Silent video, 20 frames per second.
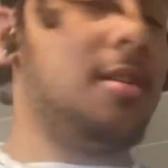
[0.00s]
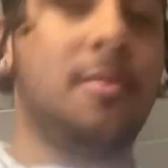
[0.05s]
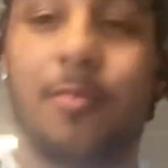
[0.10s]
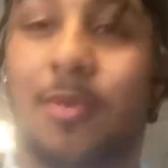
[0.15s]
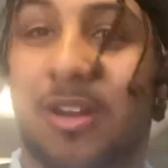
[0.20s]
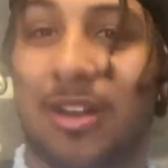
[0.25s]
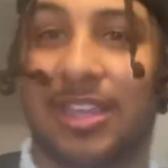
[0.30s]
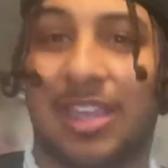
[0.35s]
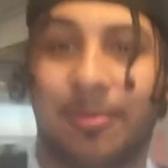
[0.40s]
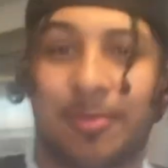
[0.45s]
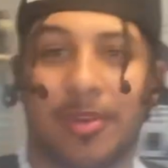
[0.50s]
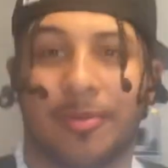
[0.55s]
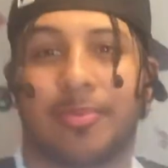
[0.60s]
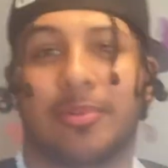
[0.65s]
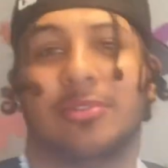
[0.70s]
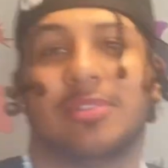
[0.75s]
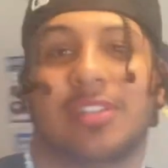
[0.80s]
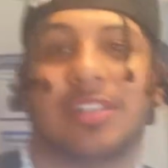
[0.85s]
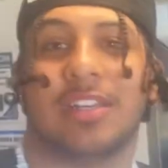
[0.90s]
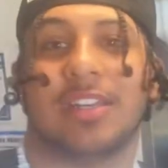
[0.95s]
But I'll keep you
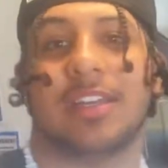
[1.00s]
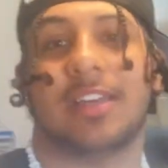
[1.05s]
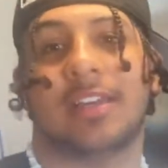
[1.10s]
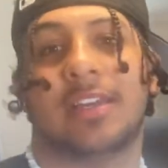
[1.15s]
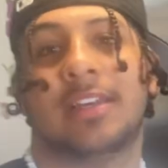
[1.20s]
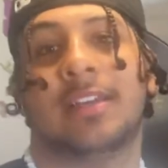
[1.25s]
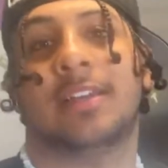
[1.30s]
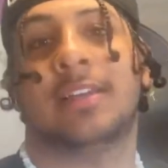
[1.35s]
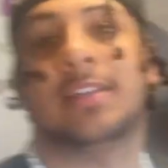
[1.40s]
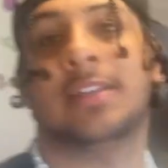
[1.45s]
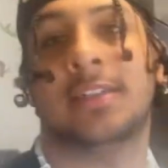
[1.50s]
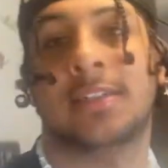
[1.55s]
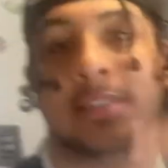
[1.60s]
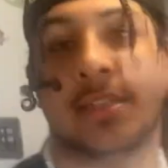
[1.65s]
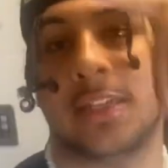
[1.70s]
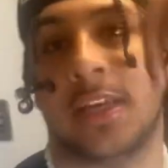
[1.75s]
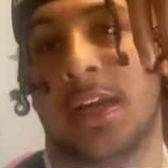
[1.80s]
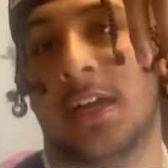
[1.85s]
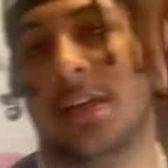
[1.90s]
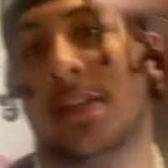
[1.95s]
posted.
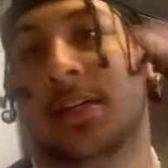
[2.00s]
Yeah.